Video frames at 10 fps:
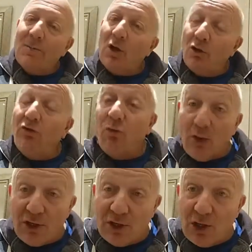love
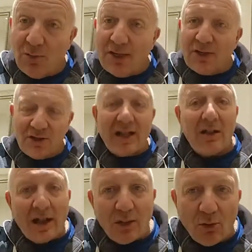what you're doing and
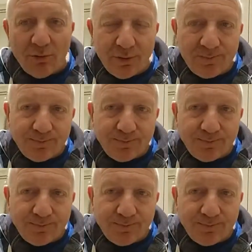sell that love,